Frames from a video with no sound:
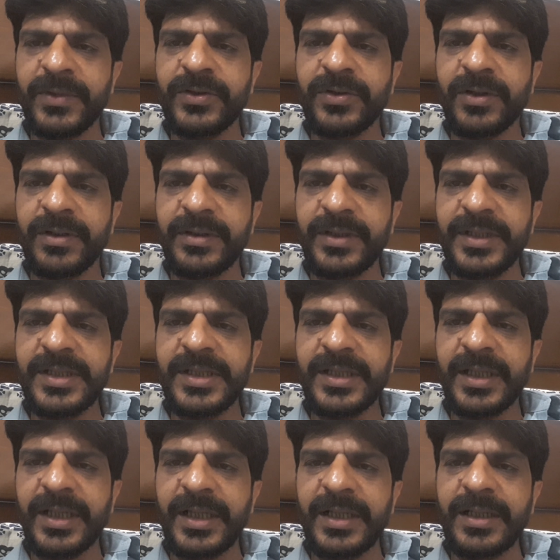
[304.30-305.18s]
majority
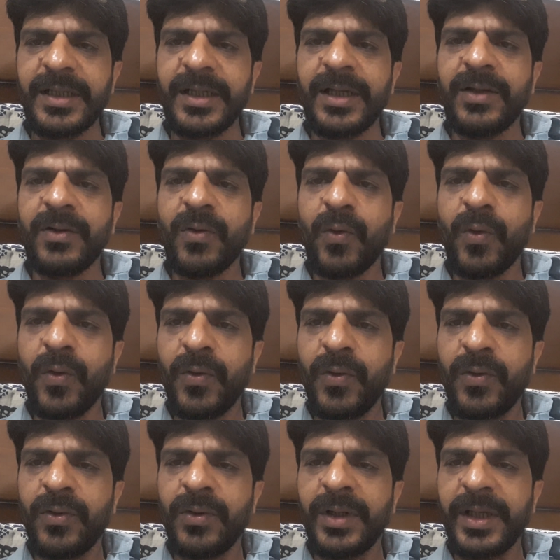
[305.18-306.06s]
state in
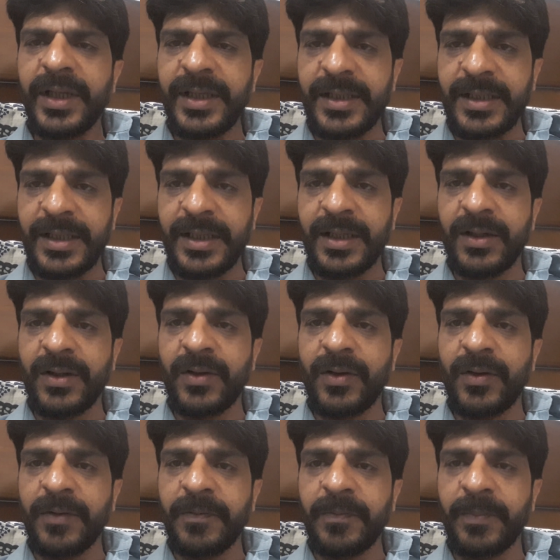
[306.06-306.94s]
whole India
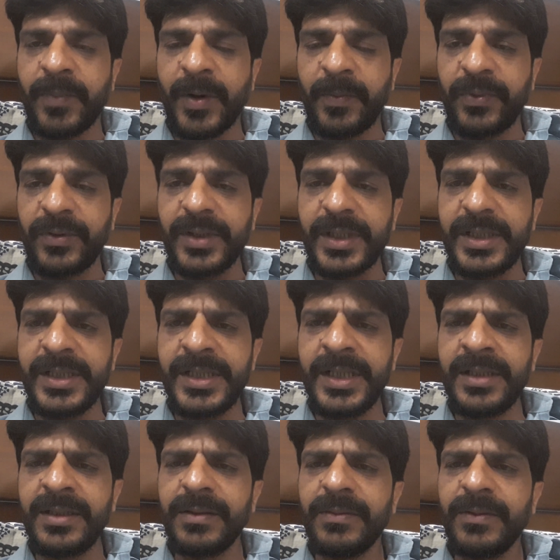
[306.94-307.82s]
of
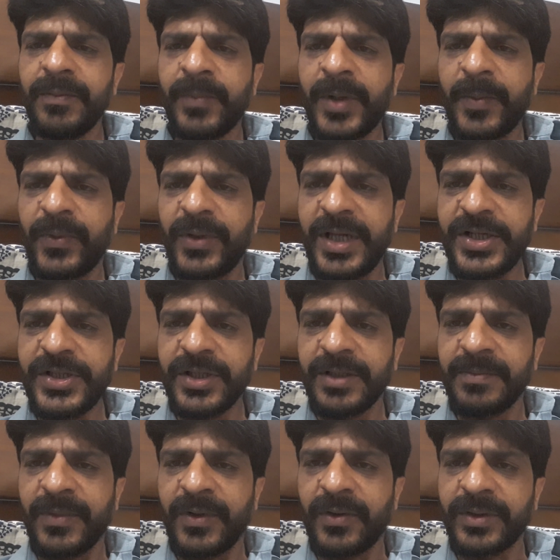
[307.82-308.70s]

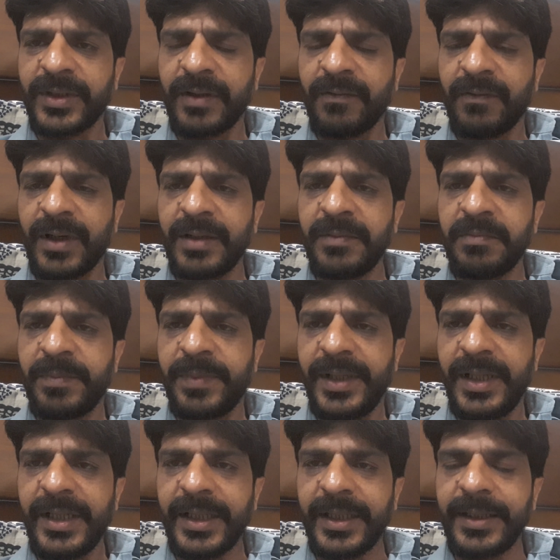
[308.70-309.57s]
population more than 1
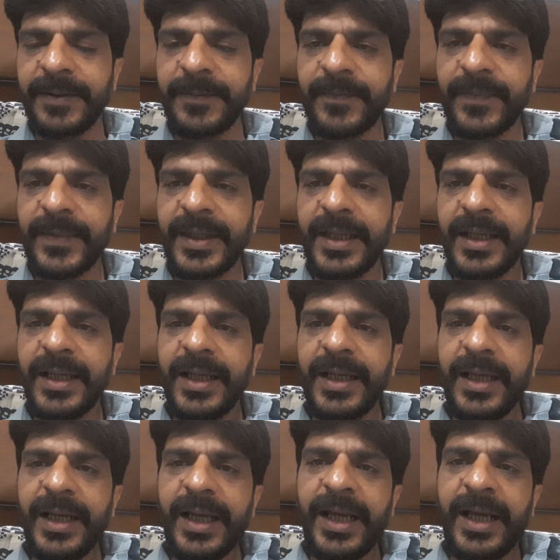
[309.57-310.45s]
billion.
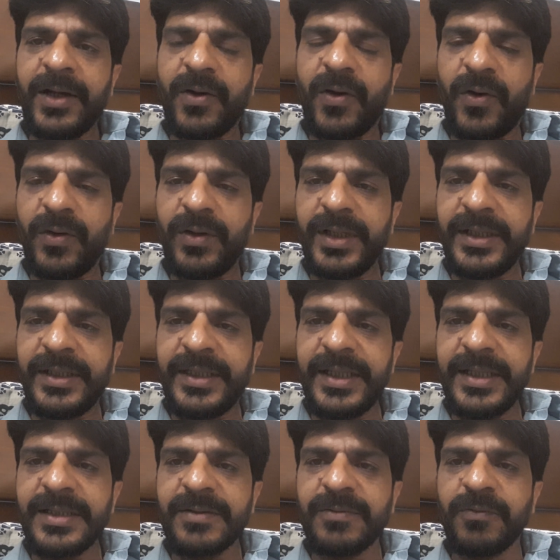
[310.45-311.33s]
And only
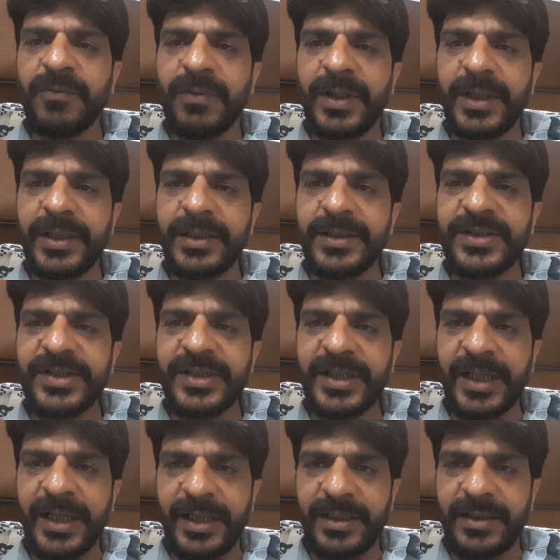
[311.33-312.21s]
this one
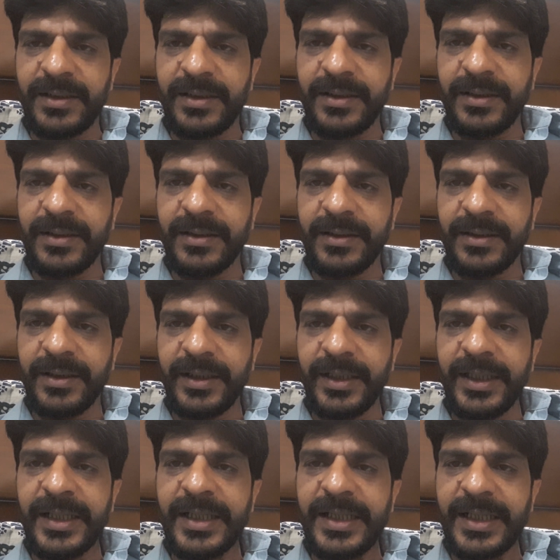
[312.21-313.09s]
state,
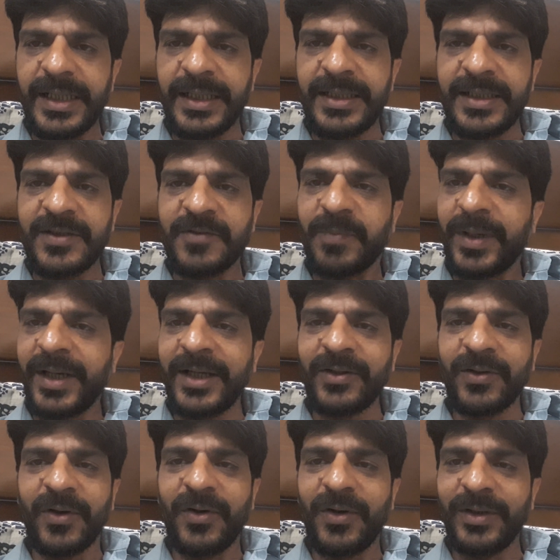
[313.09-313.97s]
India,
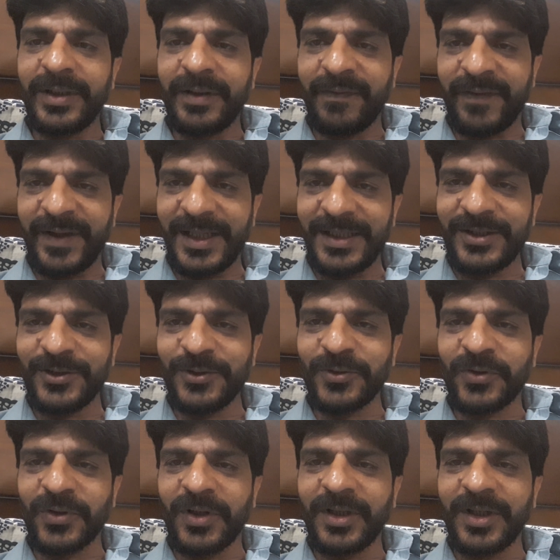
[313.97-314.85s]
despite all the wealth you
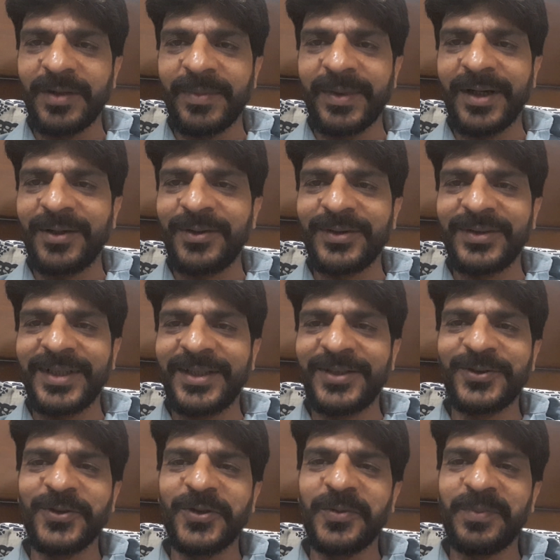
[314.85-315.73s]
talk about
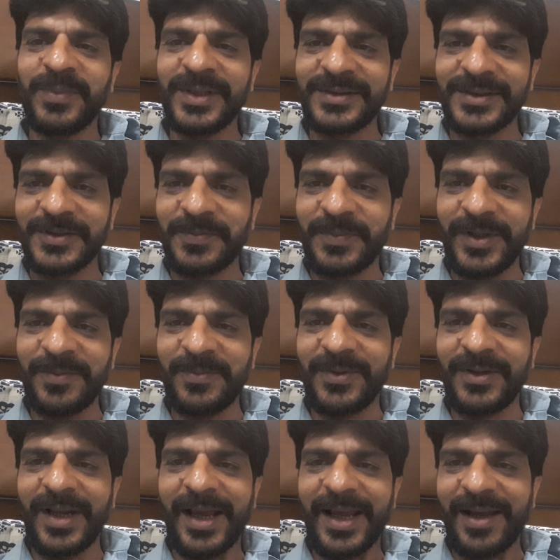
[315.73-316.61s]
that your business
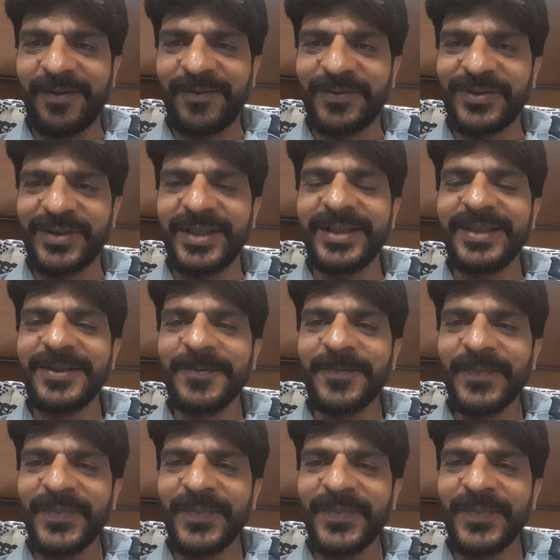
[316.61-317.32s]
people have, right,